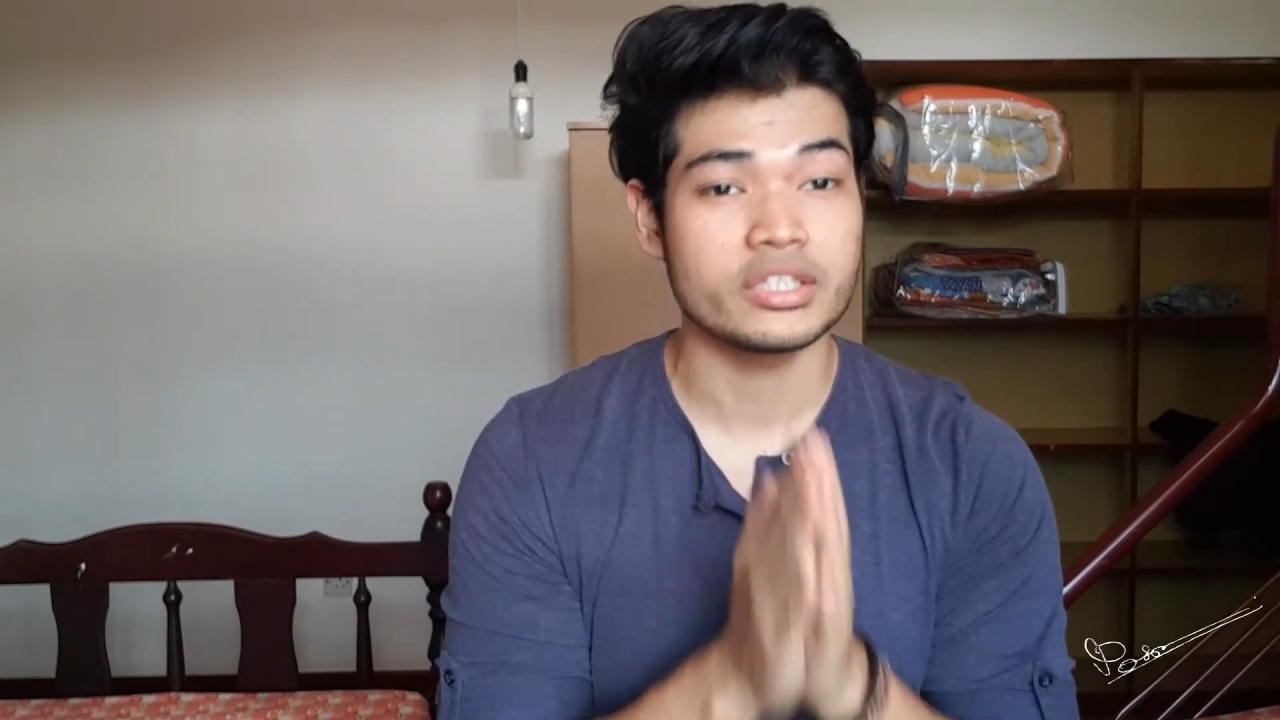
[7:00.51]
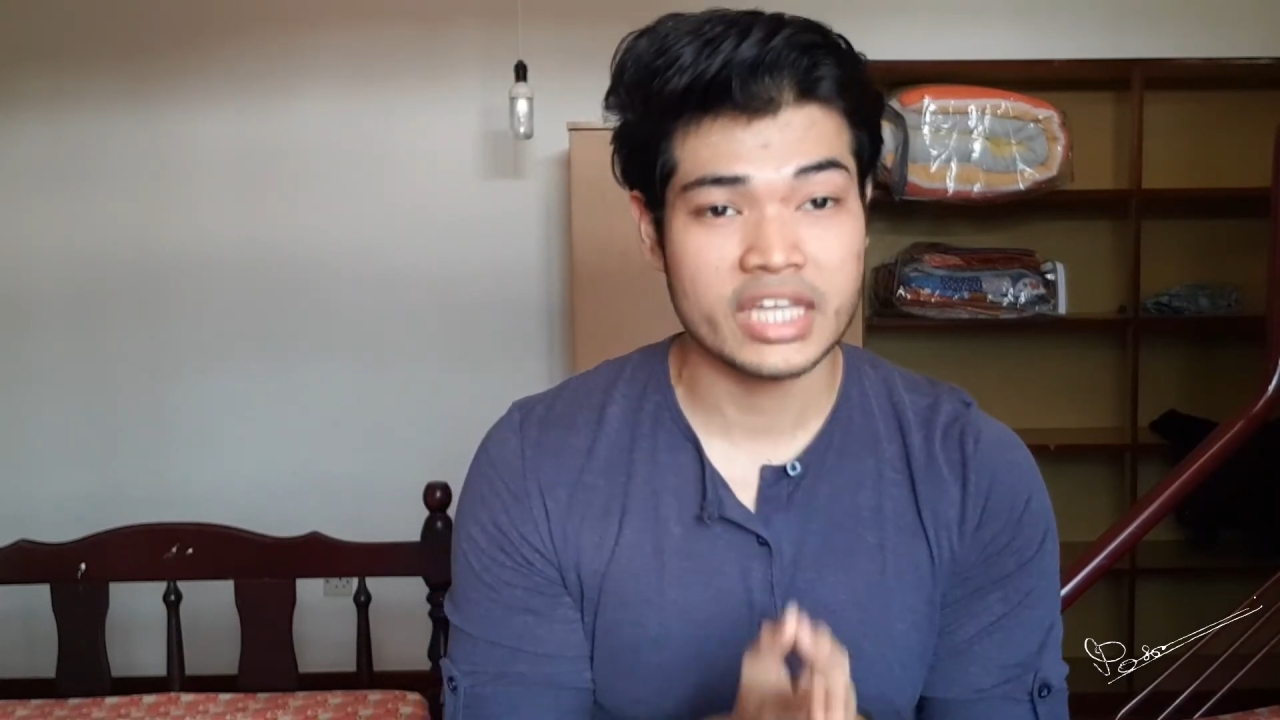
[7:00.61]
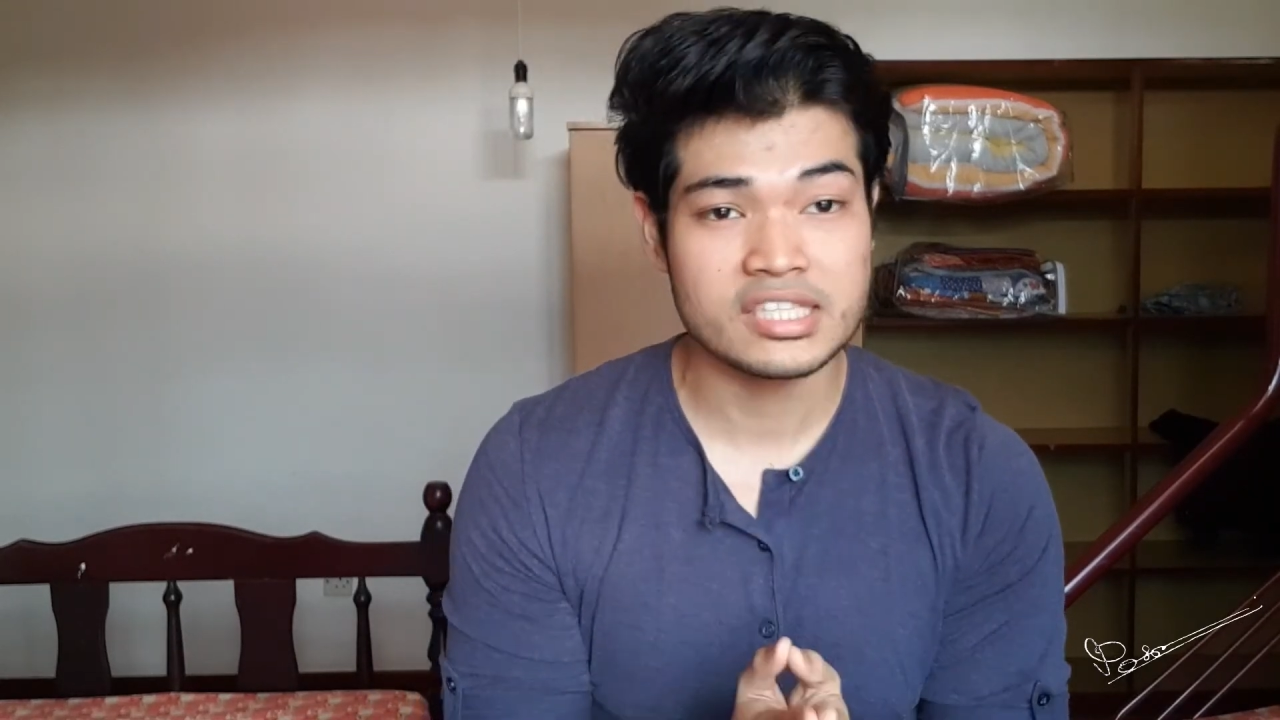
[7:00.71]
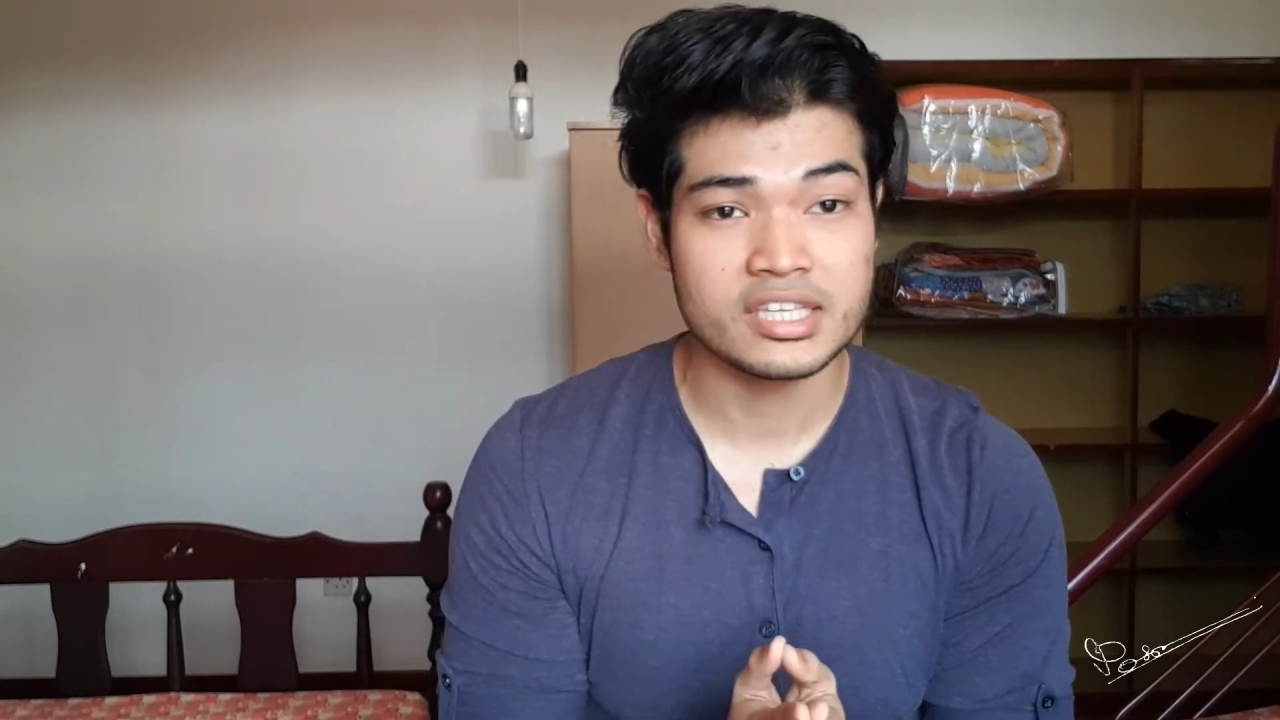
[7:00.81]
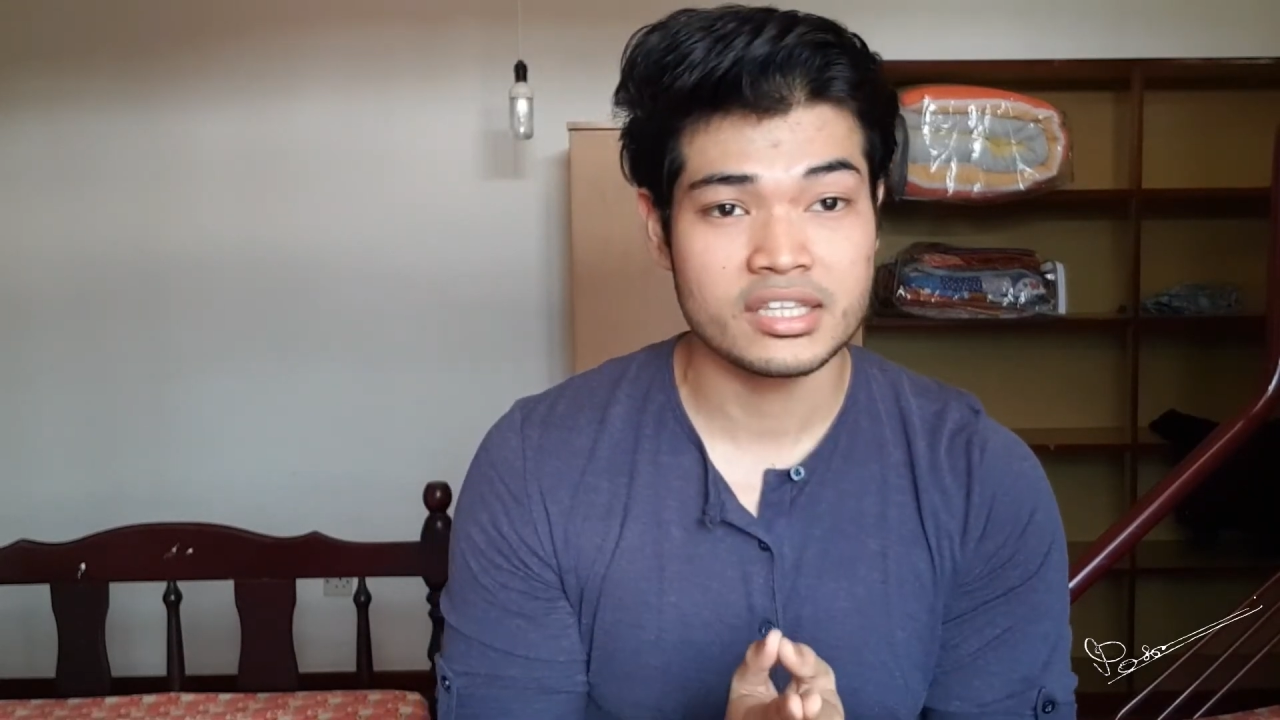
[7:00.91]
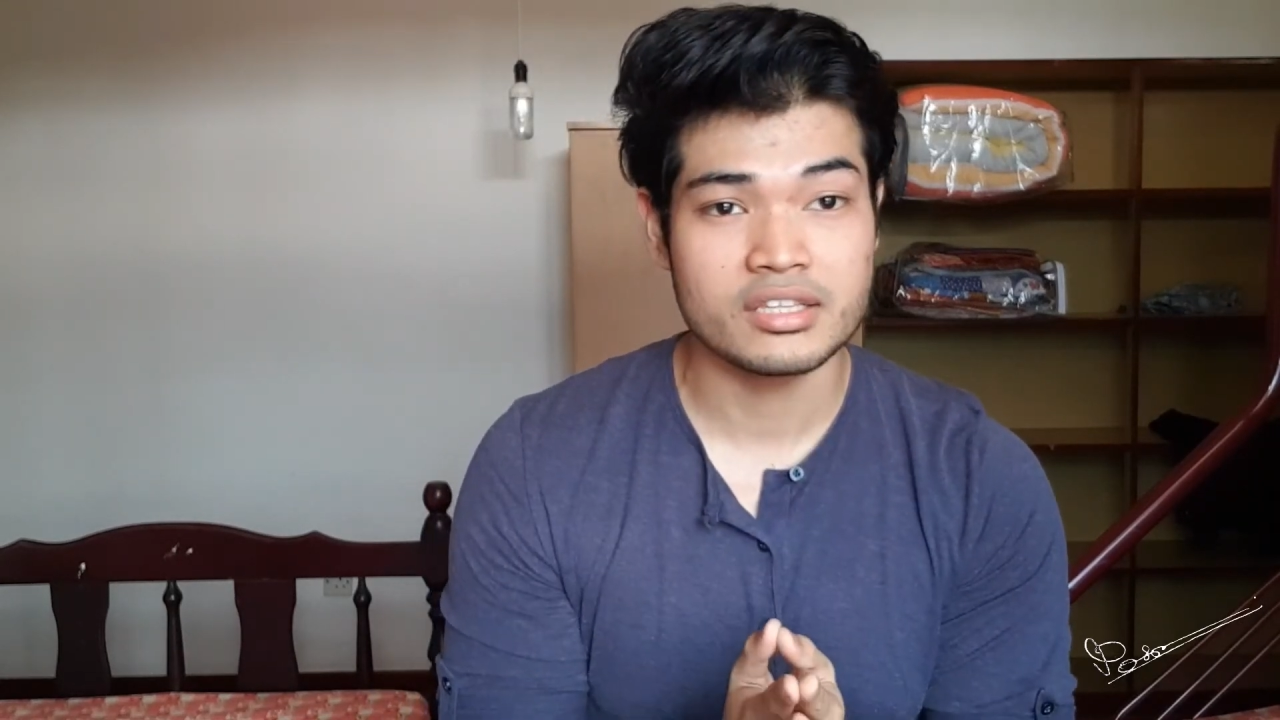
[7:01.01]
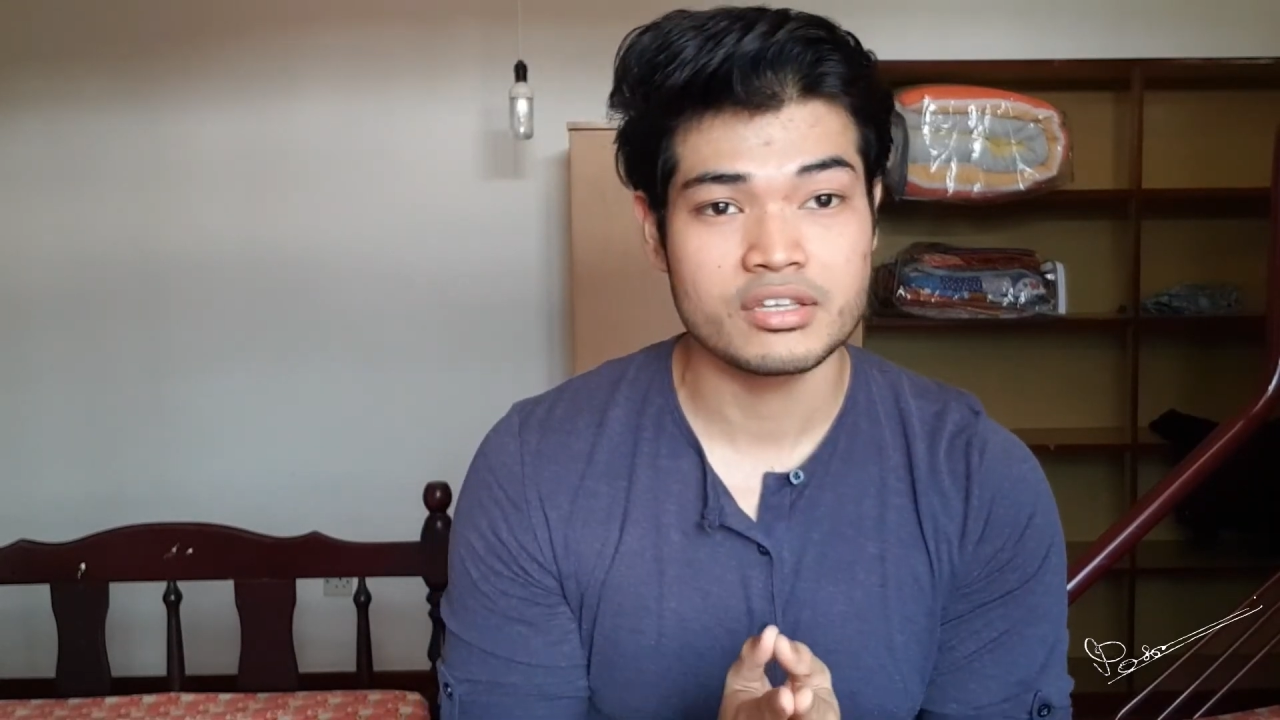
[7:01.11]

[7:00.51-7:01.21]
Tons and tons